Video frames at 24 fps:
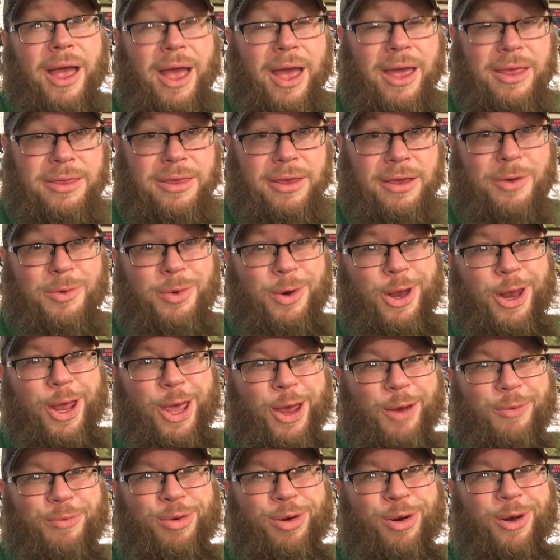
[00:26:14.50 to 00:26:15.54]
I think we
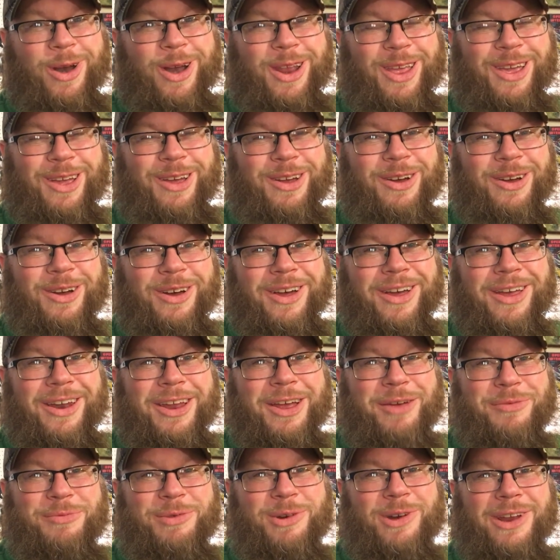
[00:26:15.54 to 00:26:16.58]
did pretty good.
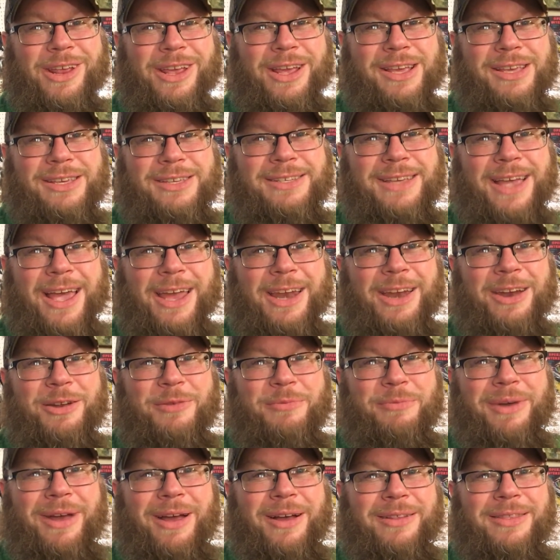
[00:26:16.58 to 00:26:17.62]
I'm pretty excited
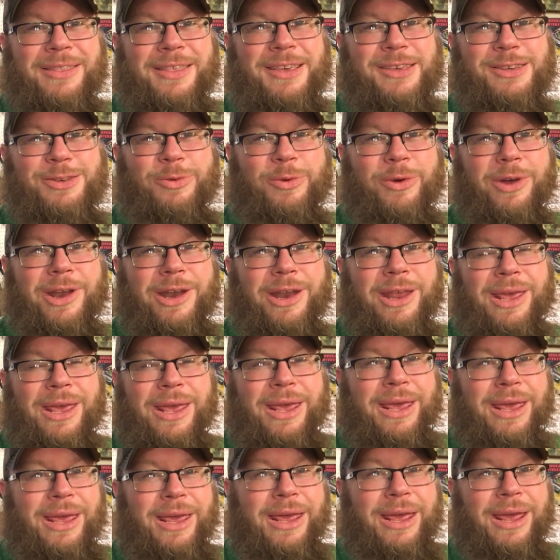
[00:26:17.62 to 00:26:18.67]
about this one,
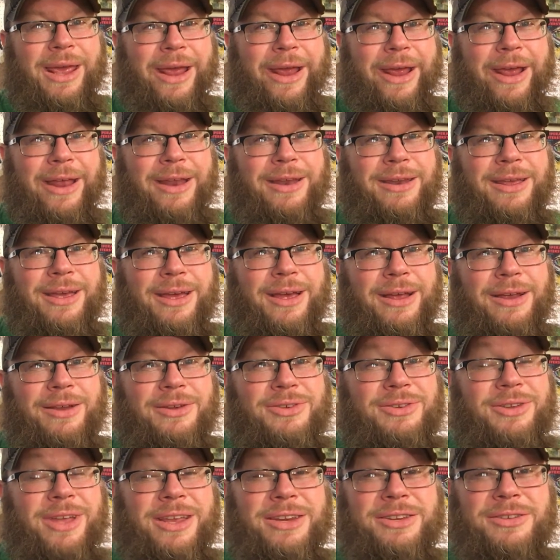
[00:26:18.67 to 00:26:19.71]
and uh,
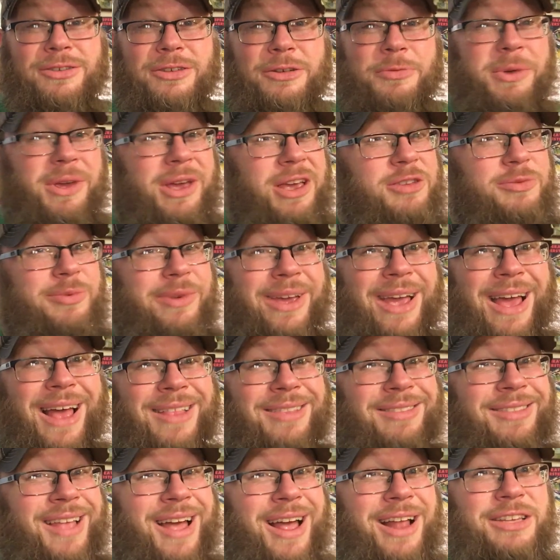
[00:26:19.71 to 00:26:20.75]
stay tuned because we got
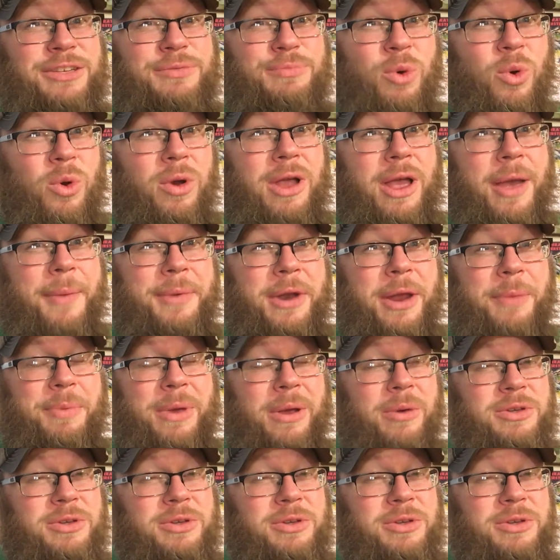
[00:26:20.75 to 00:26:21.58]
lots more coming up.